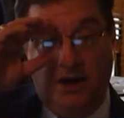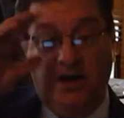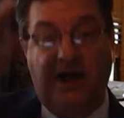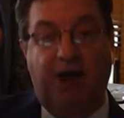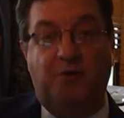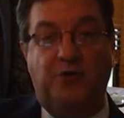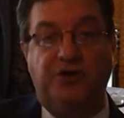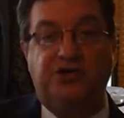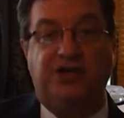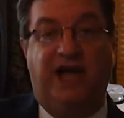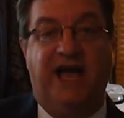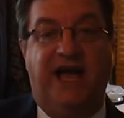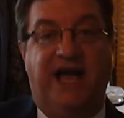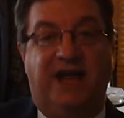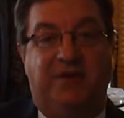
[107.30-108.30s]
I wish I
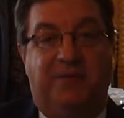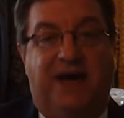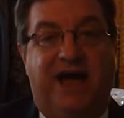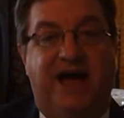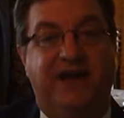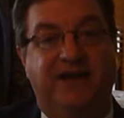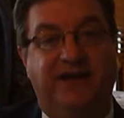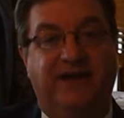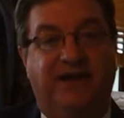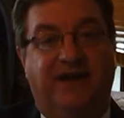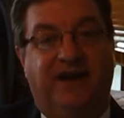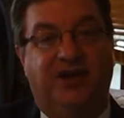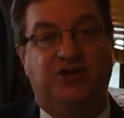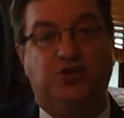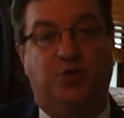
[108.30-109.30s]
had about
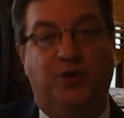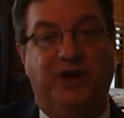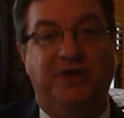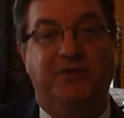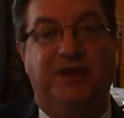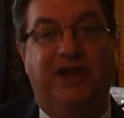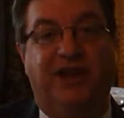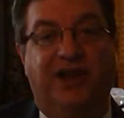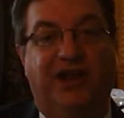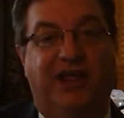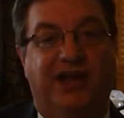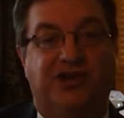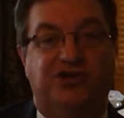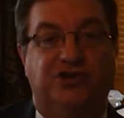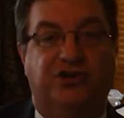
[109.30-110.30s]
a 20 minute
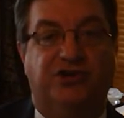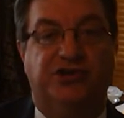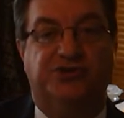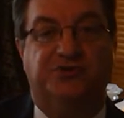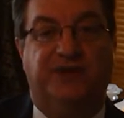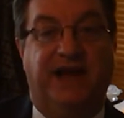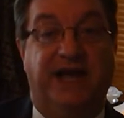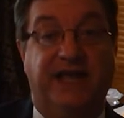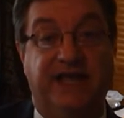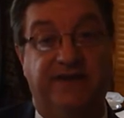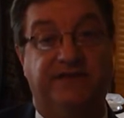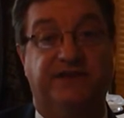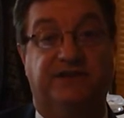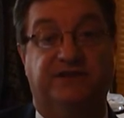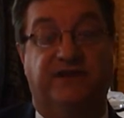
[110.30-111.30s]
lecture because when I
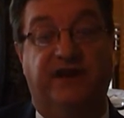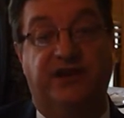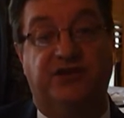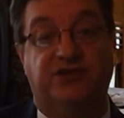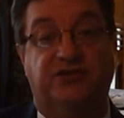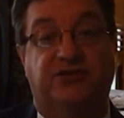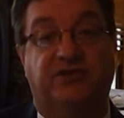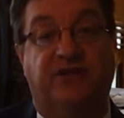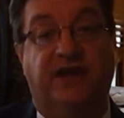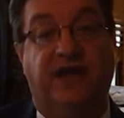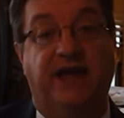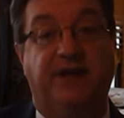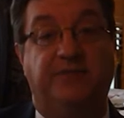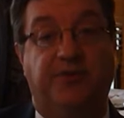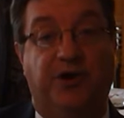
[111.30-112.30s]
give this lecture
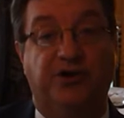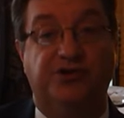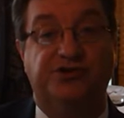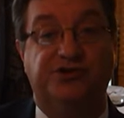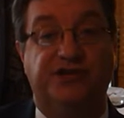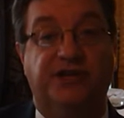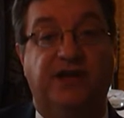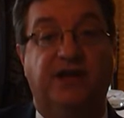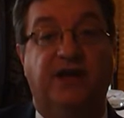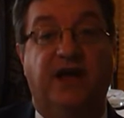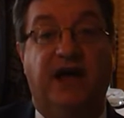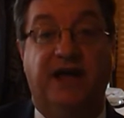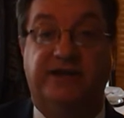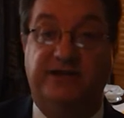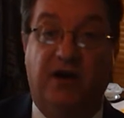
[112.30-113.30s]
in person,
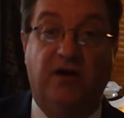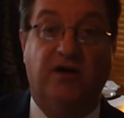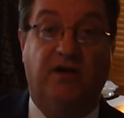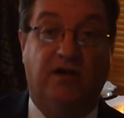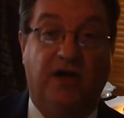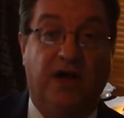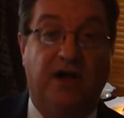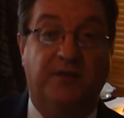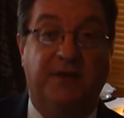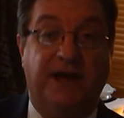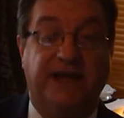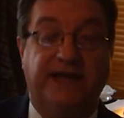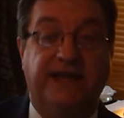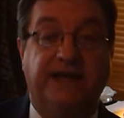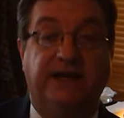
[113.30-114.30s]
I talk a lot
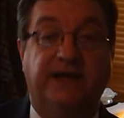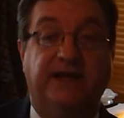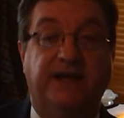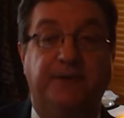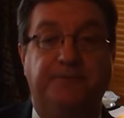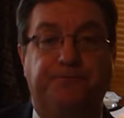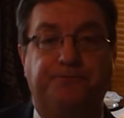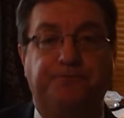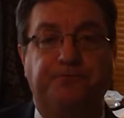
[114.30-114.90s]
about Kennedy.